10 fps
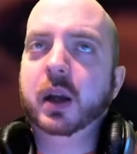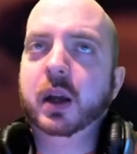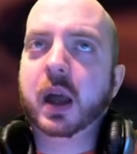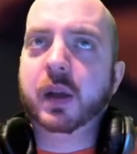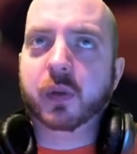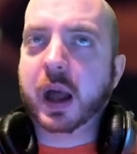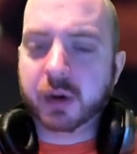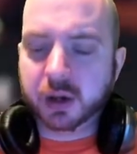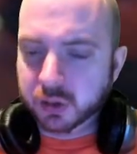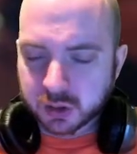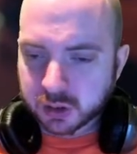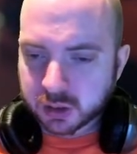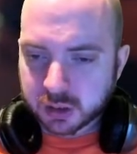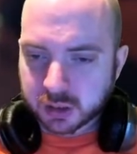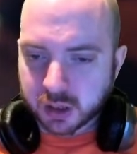Anvil Arrow.
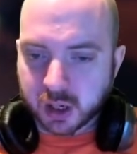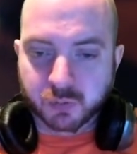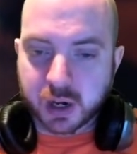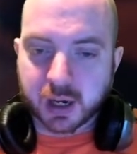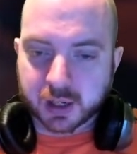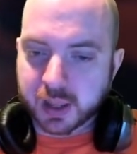I really like the